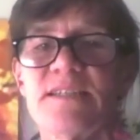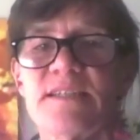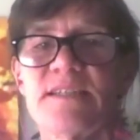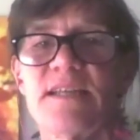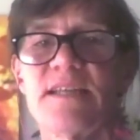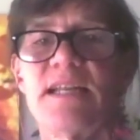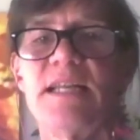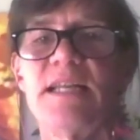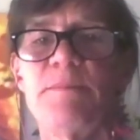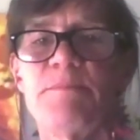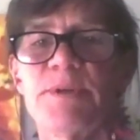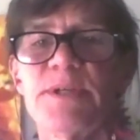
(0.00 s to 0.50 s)

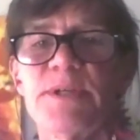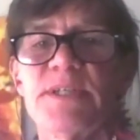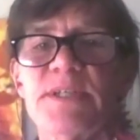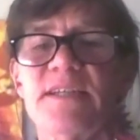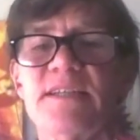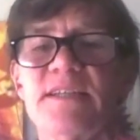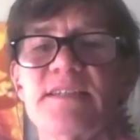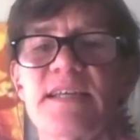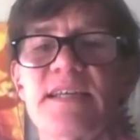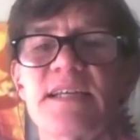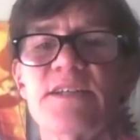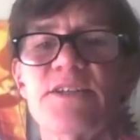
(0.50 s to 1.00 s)
deliberate
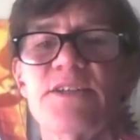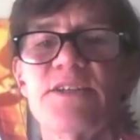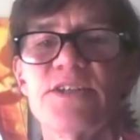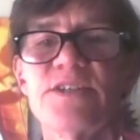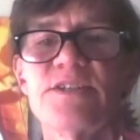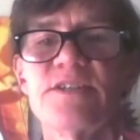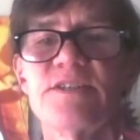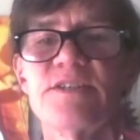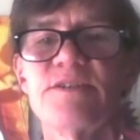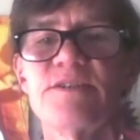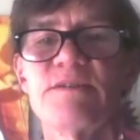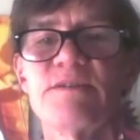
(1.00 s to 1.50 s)
intention
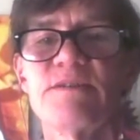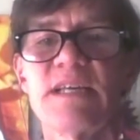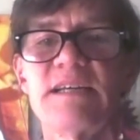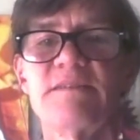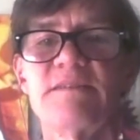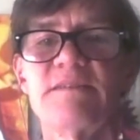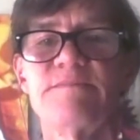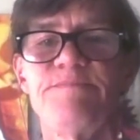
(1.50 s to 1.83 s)
to do that.